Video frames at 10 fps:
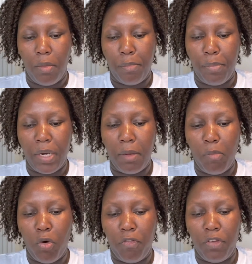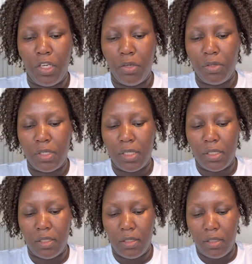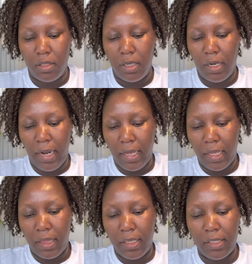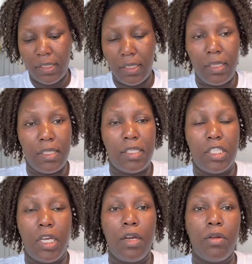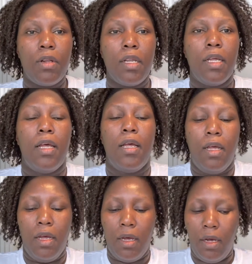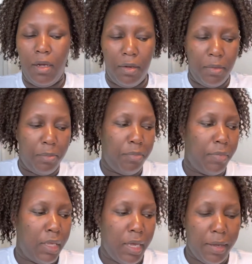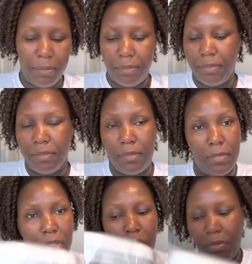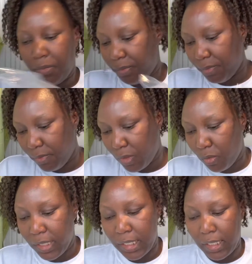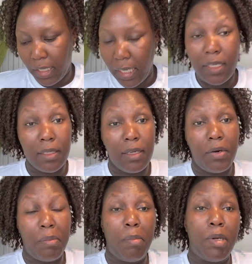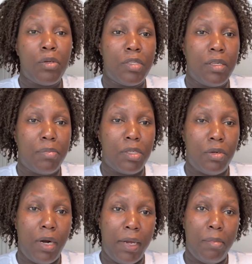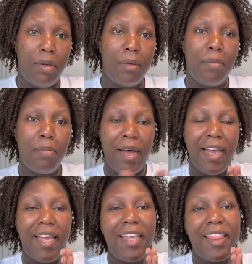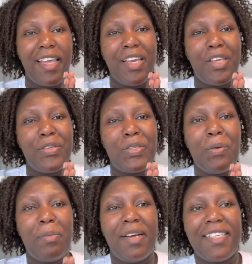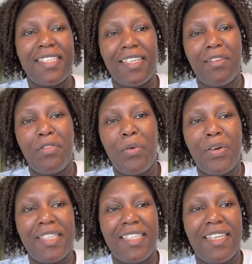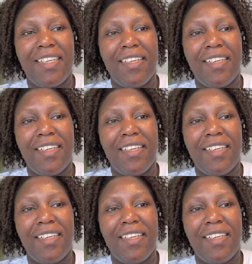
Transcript: bring more videos like this in this channel um, yeah so once again remember to subscribe bye thank you so much for watching